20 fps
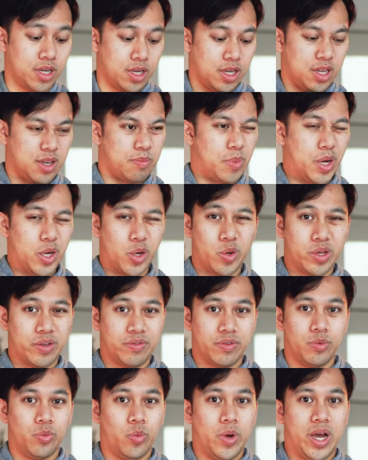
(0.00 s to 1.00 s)
Might not
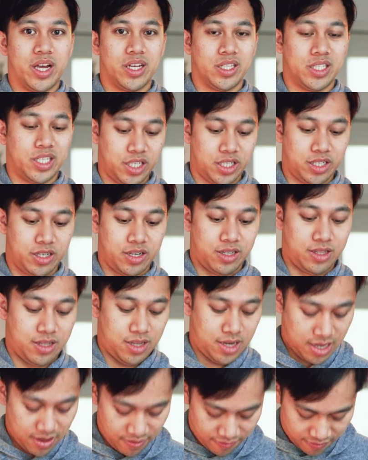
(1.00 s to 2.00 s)
even wear a t-shirt
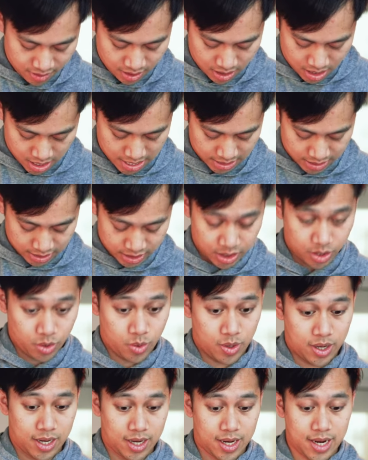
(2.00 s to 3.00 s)
underneath it. I actually
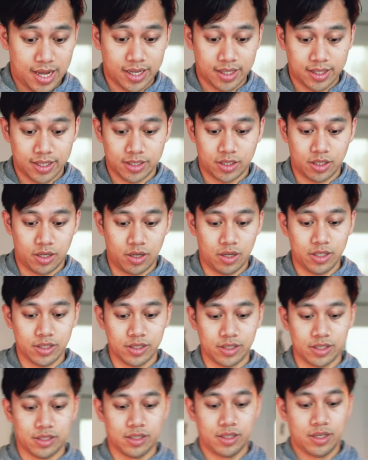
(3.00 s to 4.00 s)
quite like this a
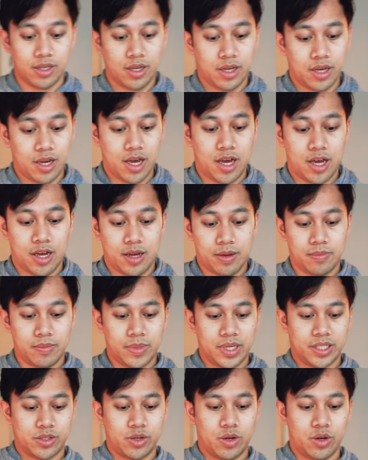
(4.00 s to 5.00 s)
lot. Um,
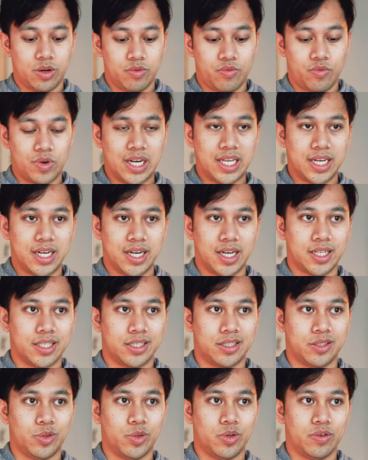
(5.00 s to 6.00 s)
it's got a really nice
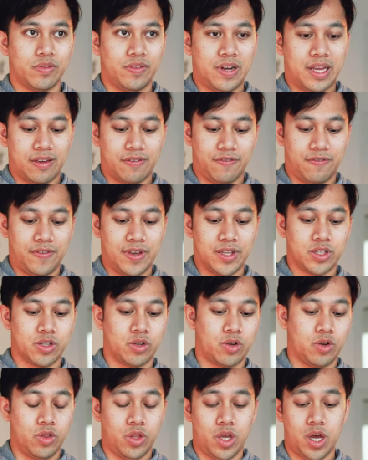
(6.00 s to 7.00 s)
sort of like fit
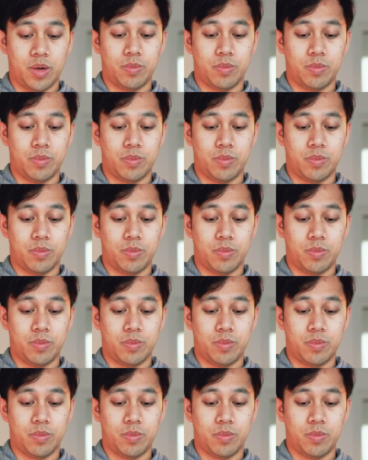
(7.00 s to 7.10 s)
on the upper